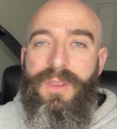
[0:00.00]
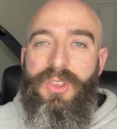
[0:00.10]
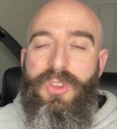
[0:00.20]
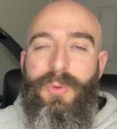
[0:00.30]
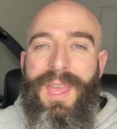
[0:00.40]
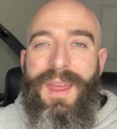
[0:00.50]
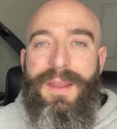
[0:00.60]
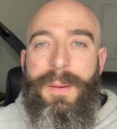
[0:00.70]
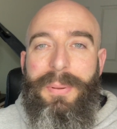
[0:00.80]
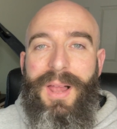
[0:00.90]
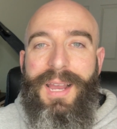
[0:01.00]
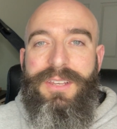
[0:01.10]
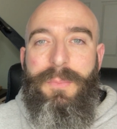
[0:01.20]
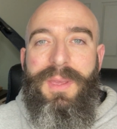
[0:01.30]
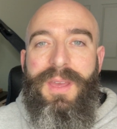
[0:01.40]
you can apply
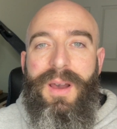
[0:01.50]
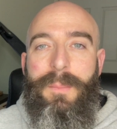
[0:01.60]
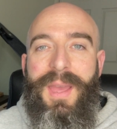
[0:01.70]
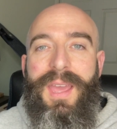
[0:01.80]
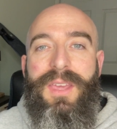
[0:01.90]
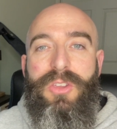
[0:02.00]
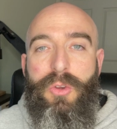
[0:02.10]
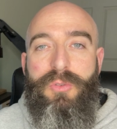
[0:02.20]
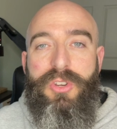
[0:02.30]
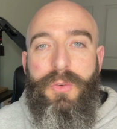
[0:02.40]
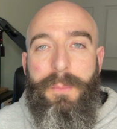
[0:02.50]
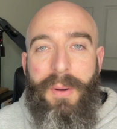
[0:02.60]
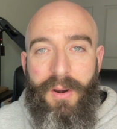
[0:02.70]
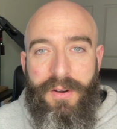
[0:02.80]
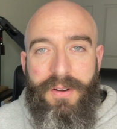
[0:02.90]
to become a YouTube
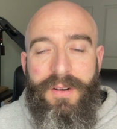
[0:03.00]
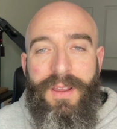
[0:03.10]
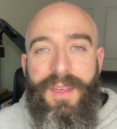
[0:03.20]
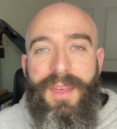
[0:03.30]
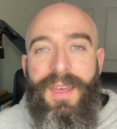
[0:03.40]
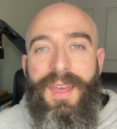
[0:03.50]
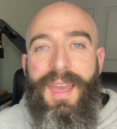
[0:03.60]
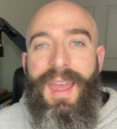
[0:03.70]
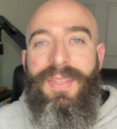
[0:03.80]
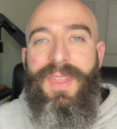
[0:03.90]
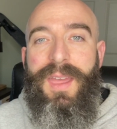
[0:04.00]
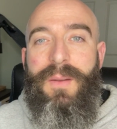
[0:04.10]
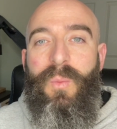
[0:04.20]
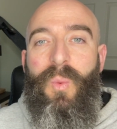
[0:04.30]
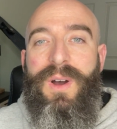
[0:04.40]
partner. And
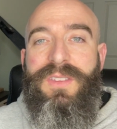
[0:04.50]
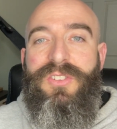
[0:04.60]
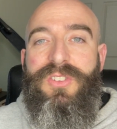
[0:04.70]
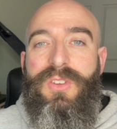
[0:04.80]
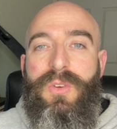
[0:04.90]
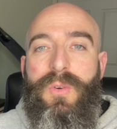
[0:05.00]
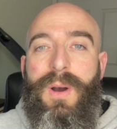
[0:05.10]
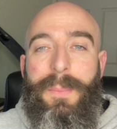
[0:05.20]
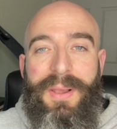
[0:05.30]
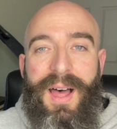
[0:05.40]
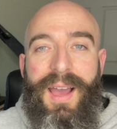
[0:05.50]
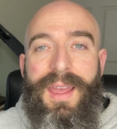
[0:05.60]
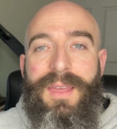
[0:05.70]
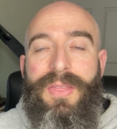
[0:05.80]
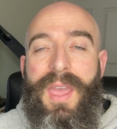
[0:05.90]
then once you
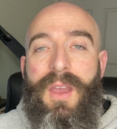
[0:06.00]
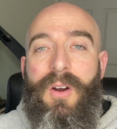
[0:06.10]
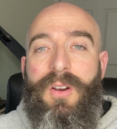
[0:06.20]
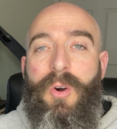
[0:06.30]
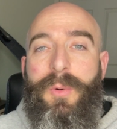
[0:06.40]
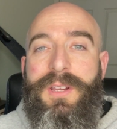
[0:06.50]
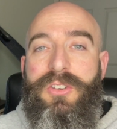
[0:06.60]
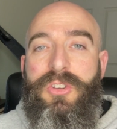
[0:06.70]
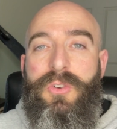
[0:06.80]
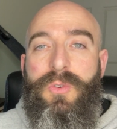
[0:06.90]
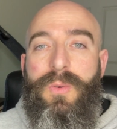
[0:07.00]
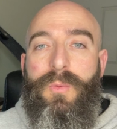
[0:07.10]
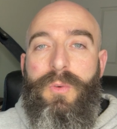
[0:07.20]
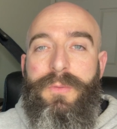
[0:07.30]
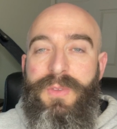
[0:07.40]
apply, they are going to
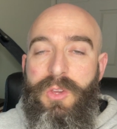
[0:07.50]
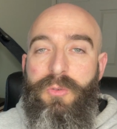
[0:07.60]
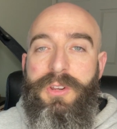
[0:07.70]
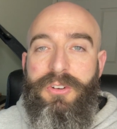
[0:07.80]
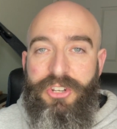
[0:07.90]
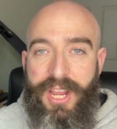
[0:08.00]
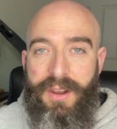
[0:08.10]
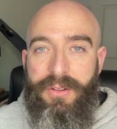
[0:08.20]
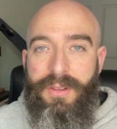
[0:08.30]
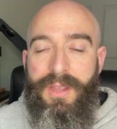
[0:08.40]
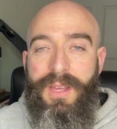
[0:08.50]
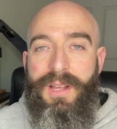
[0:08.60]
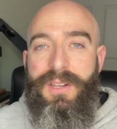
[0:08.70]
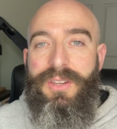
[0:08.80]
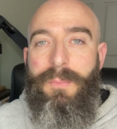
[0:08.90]
review your channel
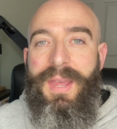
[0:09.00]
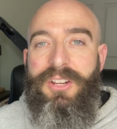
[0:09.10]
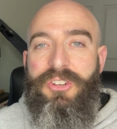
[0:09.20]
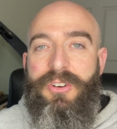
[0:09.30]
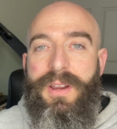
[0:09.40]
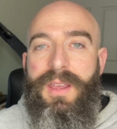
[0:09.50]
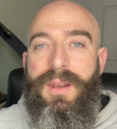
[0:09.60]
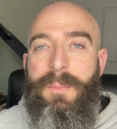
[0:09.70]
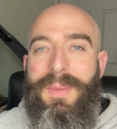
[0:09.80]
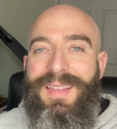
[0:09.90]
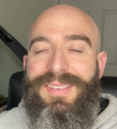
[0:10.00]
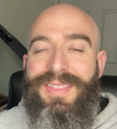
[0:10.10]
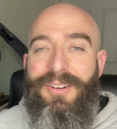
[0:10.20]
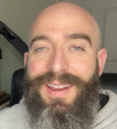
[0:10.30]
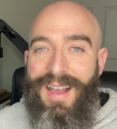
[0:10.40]
to make sure it meets
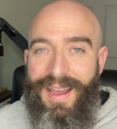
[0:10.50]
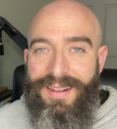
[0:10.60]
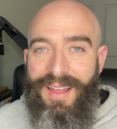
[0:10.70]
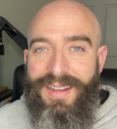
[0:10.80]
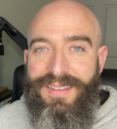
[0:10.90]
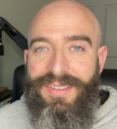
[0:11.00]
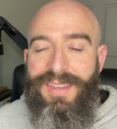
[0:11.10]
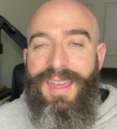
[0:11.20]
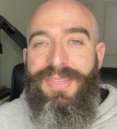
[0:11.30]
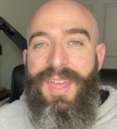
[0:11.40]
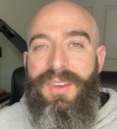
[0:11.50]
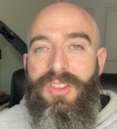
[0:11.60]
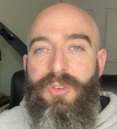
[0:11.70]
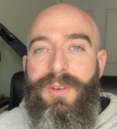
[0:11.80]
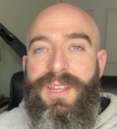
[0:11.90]
their guidelines. And then
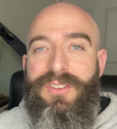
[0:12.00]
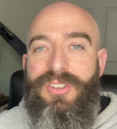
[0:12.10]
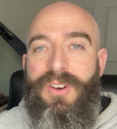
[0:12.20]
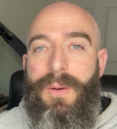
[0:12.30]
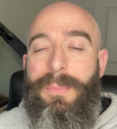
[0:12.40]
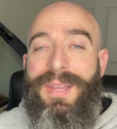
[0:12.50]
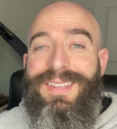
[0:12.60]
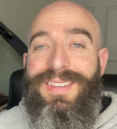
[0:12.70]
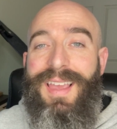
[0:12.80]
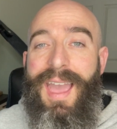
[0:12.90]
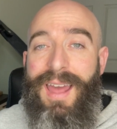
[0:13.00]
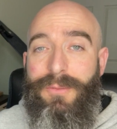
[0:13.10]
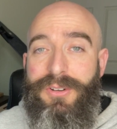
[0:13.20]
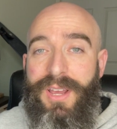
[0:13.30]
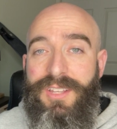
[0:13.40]
you can start placing
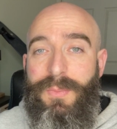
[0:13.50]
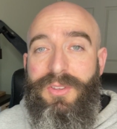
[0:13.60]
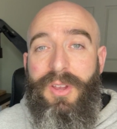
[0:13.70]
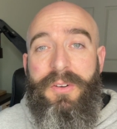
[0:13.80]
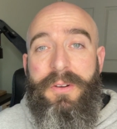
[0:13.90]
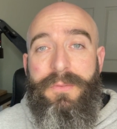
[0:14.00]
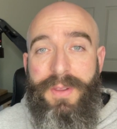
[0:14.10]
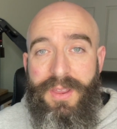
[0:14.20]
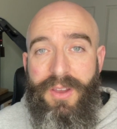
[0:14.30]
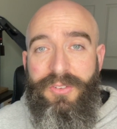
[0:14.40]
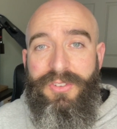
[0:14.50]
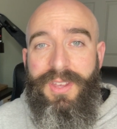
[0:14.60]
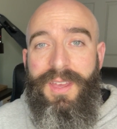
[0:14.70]
advertisements on your videos